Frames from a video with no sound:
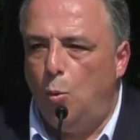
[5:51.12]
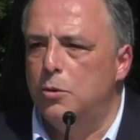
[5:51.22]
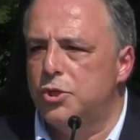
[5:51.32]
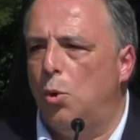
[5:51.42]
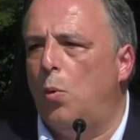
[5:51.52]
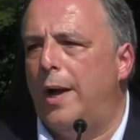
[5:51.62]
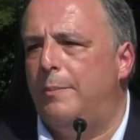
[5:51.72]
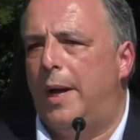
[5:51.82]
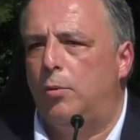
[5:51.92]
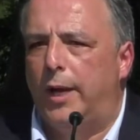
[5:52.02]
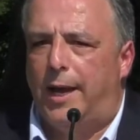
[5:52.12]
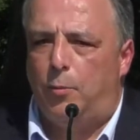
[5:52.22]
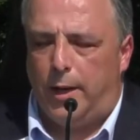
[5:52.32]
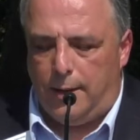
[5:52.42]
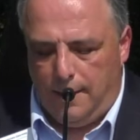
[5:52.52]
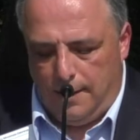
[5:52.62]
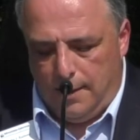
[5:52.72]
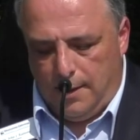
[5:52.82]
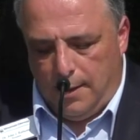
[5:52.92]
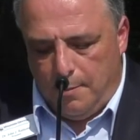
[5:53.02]
So why Mountain Gateway?
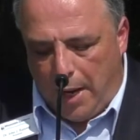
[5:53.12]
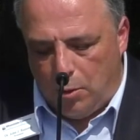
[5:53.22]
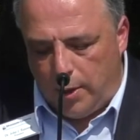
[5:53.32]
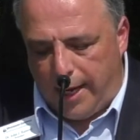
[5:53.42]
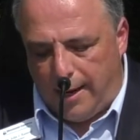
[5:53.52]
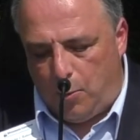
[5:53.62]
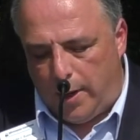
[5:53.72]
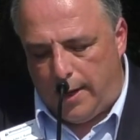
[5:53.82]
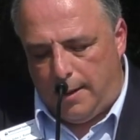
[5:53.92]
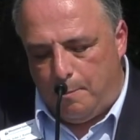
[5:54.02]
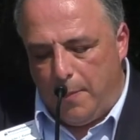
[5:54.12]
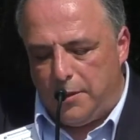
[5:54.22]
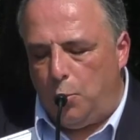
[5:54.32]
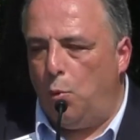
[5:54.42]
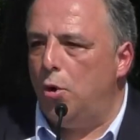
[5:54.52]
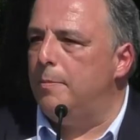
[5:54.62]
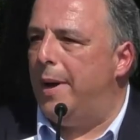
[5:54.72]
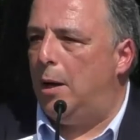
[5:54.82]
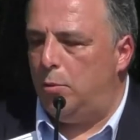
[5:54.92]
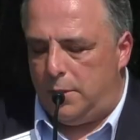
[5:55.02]
Mountain Gateway, the word
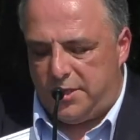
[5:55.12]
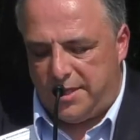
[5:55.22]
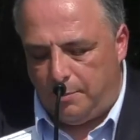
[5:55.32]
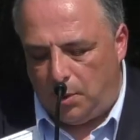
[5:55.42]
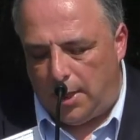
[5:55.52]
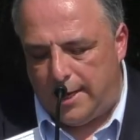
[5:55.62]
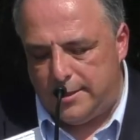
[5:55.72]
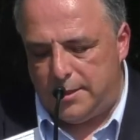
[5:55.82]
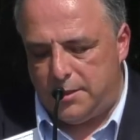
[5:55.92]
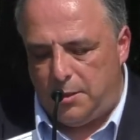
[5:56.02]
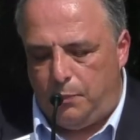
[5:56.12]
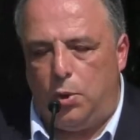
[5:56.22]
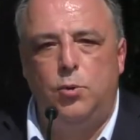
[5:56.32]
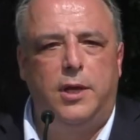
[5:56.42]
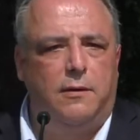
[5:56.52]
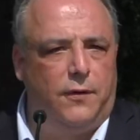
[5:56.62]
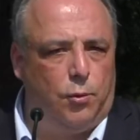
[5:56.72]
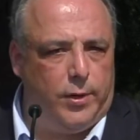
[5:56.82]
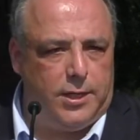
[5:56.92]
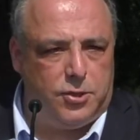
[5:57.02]
mountain symbolizes the beauty of our
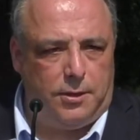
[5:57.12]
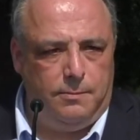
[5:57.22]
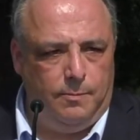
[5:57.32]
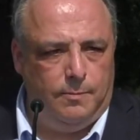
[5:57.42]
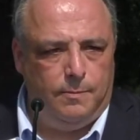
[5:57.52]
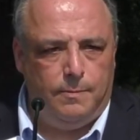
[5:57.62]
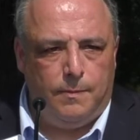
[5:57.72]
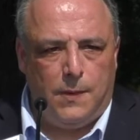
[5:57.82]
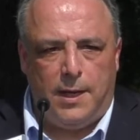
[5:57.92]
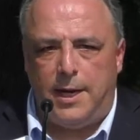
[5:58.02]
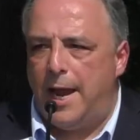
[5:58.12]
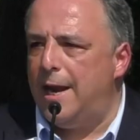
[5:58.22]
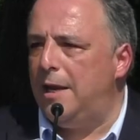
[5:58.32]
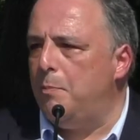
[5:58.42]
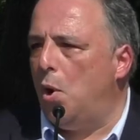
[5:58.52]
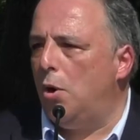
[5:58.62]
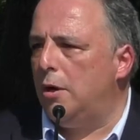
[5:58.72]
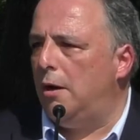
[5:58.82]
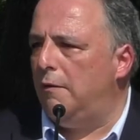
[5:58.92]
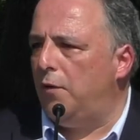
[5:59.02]
region. In any
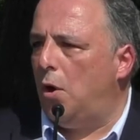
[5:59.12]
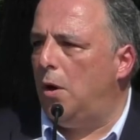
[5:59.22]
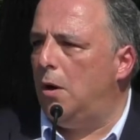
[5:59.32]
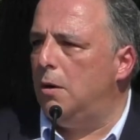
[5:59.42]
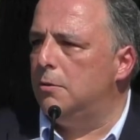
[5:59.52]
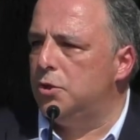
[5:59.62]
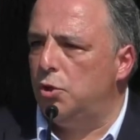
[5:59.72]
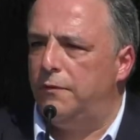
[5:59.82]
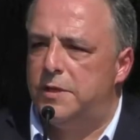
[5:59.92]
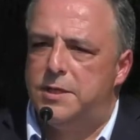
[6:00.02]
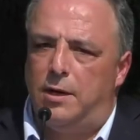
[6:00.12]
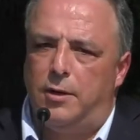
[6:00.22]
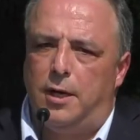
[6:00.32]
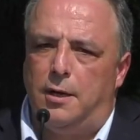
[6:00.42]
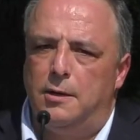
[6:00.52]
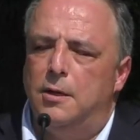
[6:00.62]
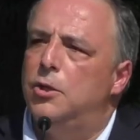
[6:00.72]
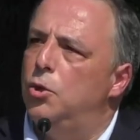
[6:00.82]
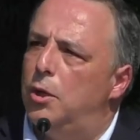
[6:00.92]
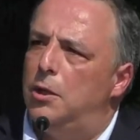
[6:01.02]
part of our service area,
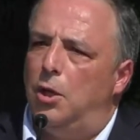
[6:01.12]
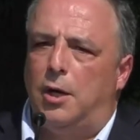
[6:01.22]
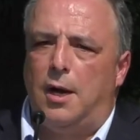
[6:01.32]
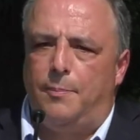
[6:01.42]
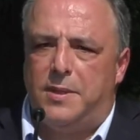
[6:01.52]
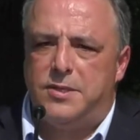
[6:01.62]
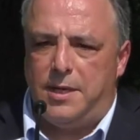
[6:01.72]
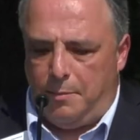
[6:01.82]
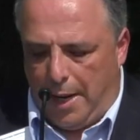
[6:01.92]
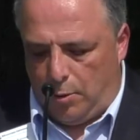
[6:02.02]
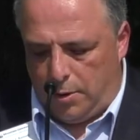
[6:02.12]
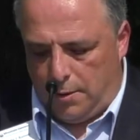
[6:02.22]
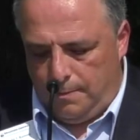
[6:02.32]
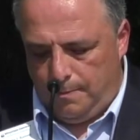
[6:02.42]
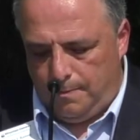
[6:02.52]
you can look up and see a mountain.